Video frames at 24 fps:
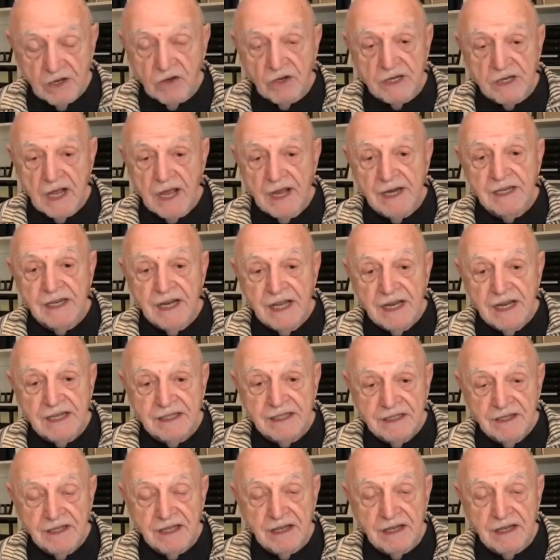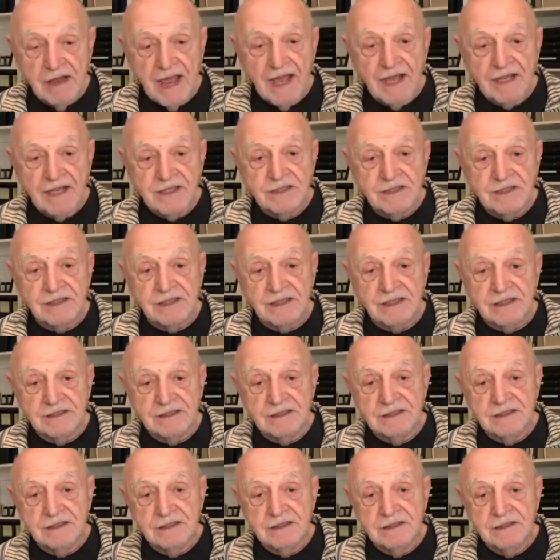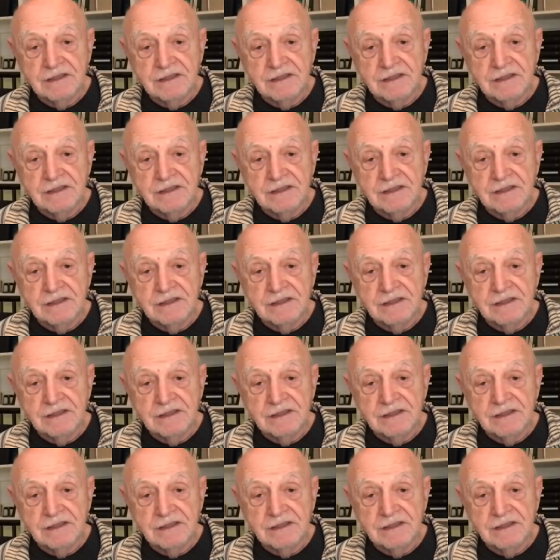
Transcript: on. I like the accidents.